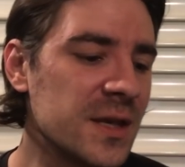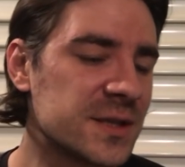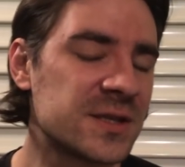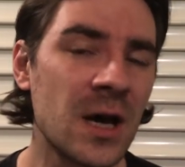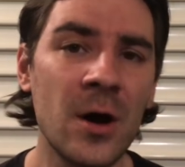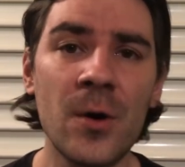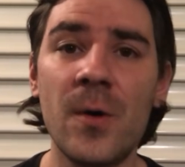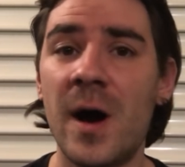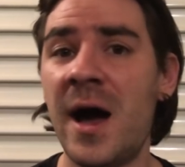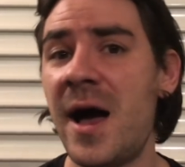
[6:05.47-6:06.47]

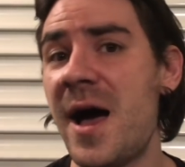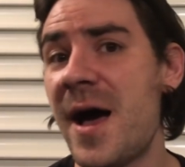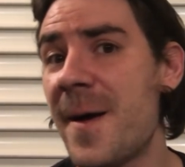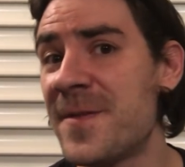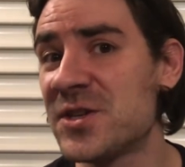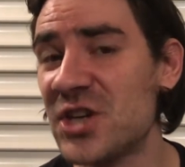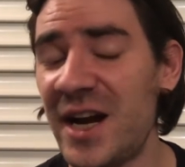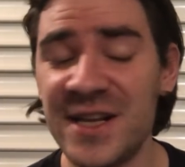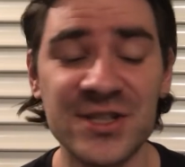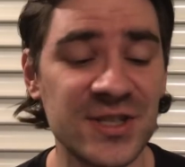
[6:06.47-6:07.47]
So uh, the
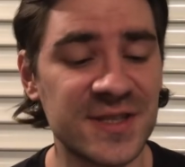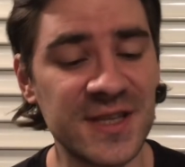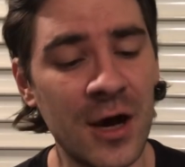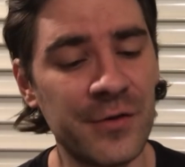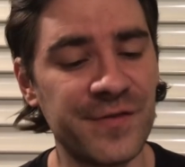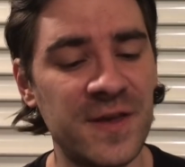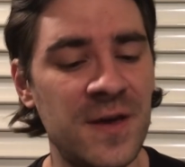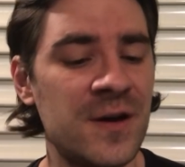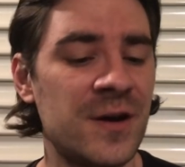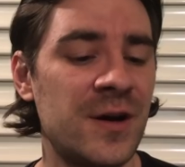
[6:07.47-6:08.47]
challenge itself
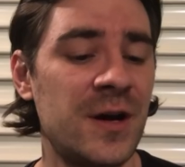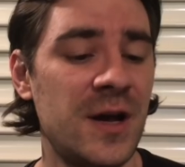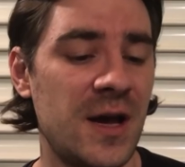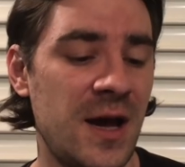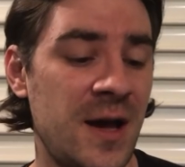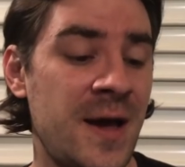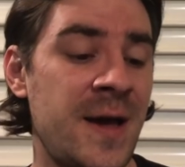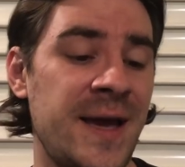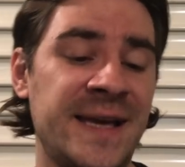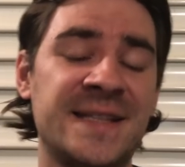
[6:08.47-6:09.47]
here,
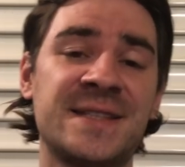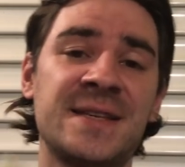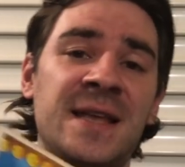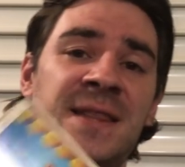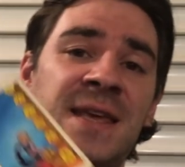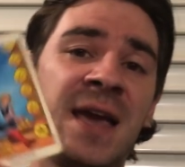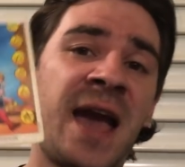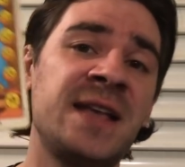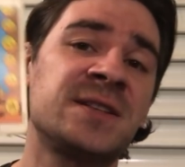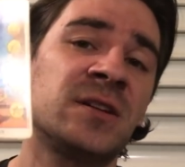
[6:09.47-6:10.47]
uh, it's the
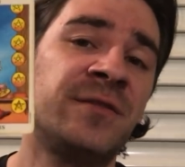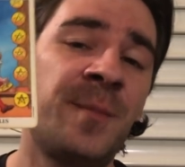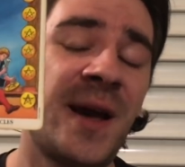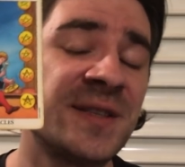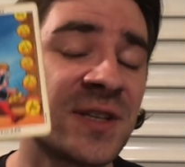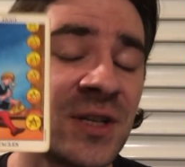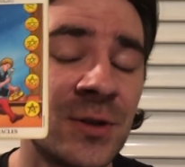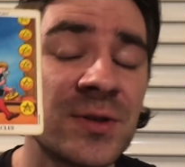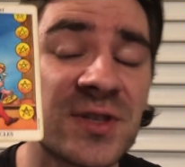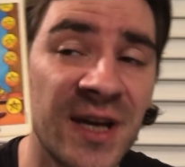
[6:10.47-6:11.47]
Eight of
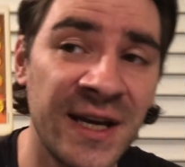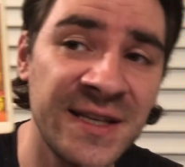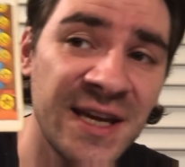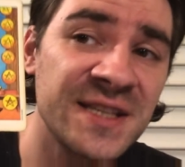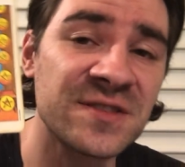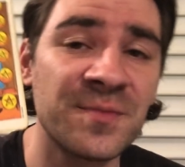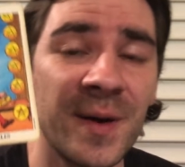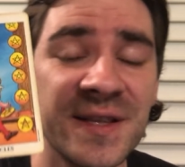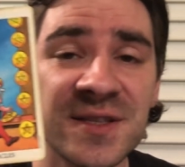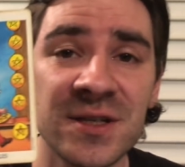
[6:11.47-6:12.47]
Pentacles, and the Eight of
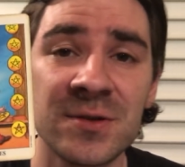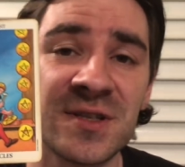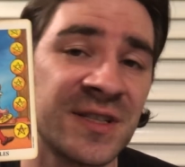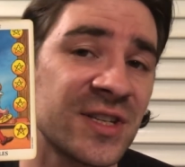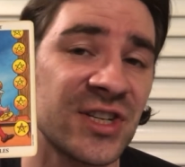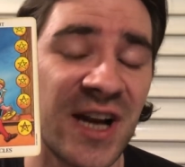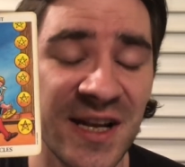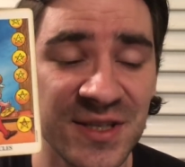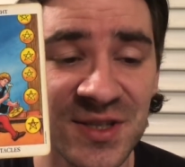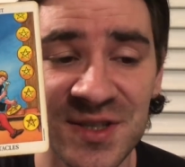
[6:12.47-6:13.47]
Pentacles as a
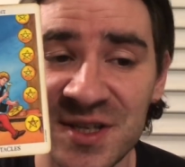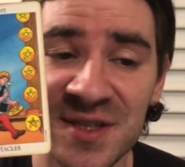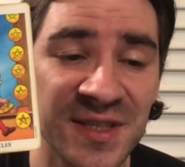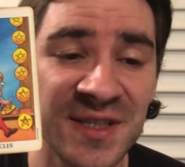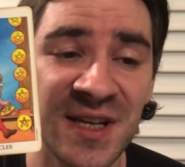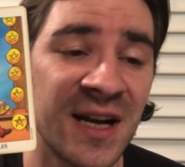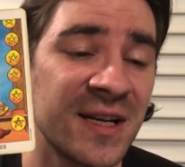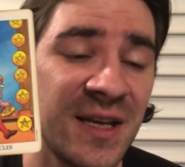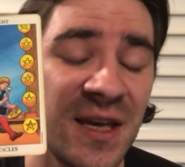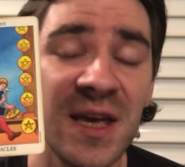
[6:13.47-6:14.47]
challenge sits
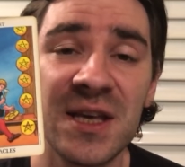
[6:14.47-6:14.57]
exactly